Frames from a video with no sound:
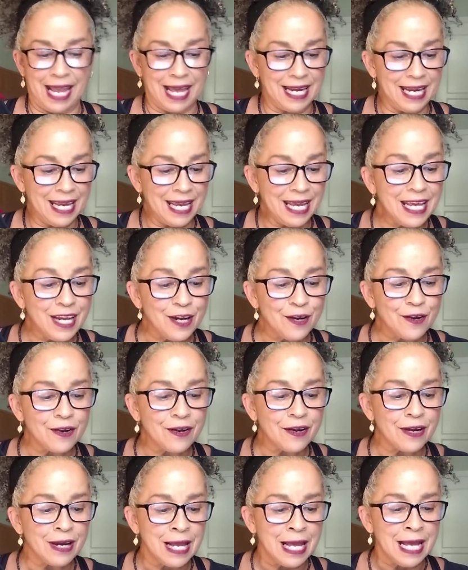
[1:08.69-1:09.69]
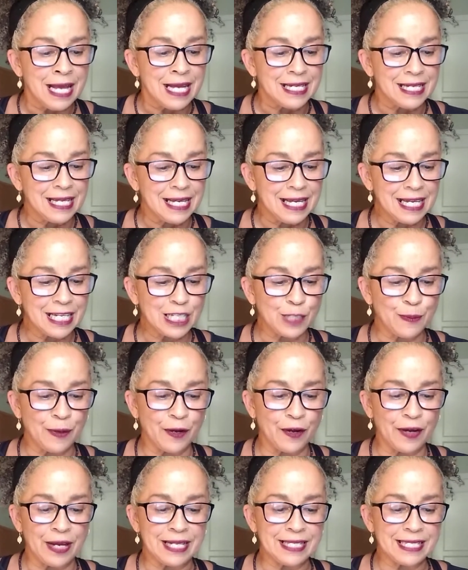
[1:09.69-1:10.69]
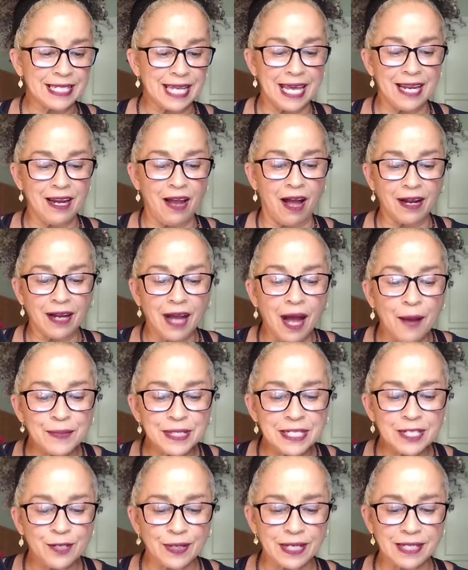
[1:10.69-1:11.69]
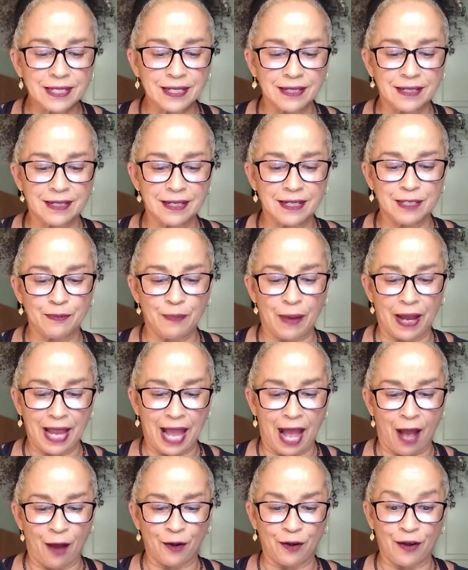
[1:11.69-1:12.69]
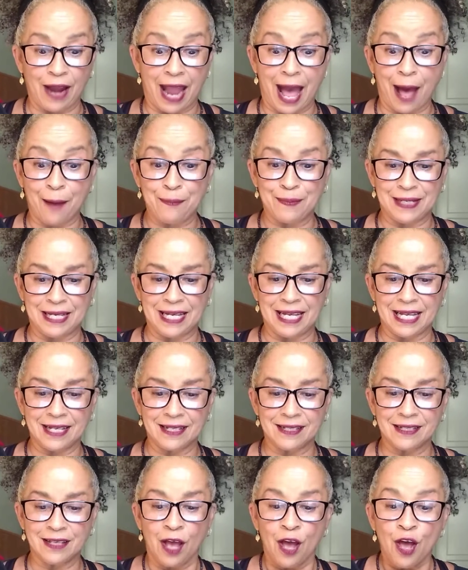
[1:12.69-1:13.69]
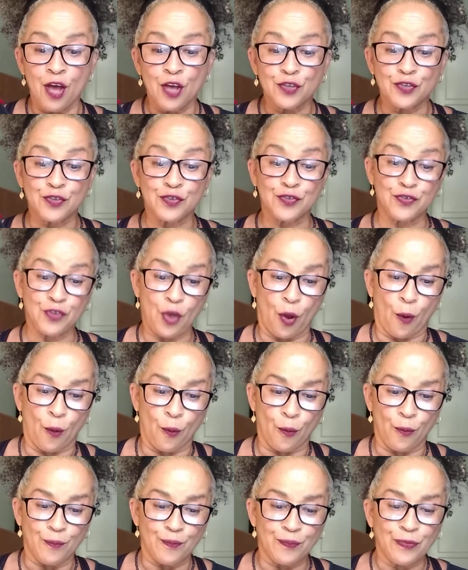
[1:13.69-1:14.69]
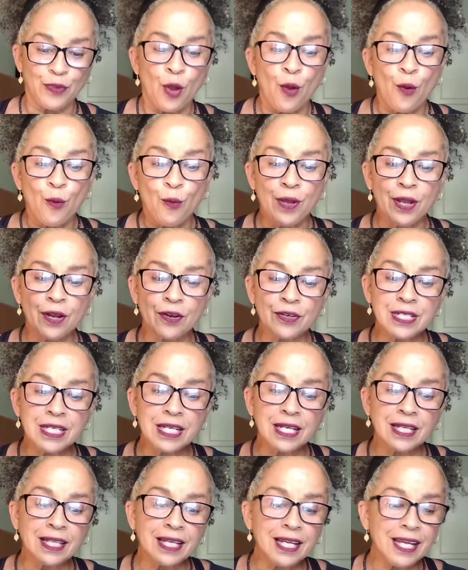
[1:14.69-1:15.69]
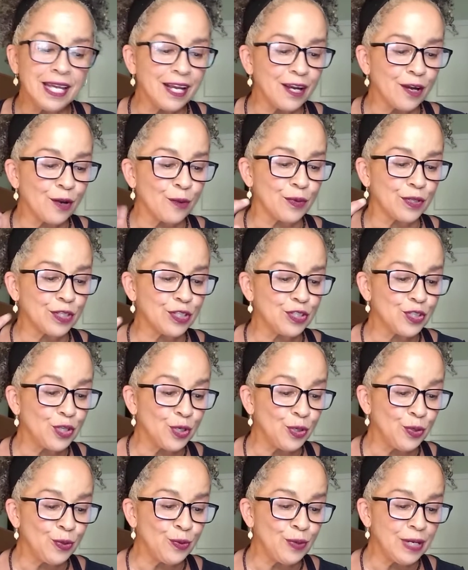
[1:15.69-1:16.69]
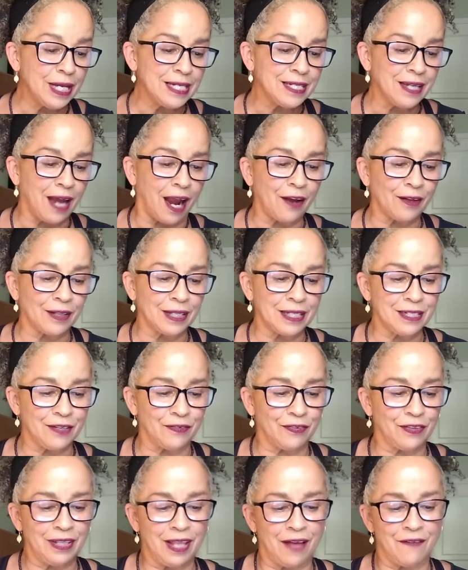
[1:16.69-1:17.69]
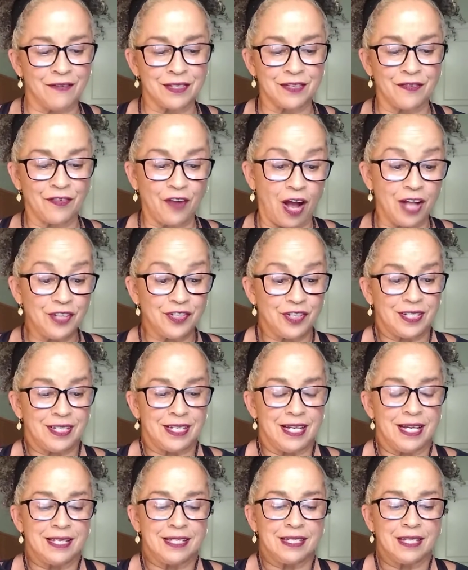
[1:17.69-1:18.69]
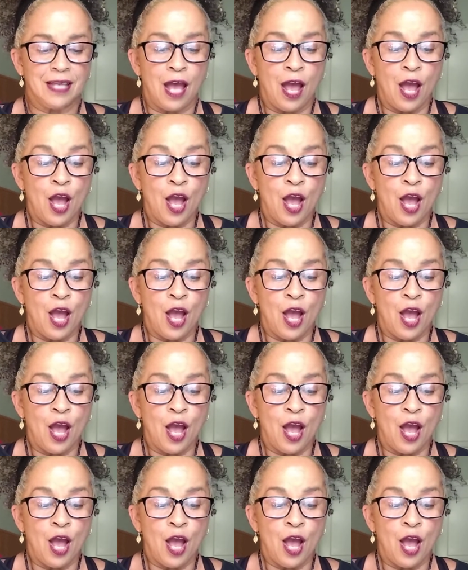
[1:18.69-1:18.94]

And inner experience cannot come into existence by outer happenings. So, we are dealing here with two entirely different levels of consciousness.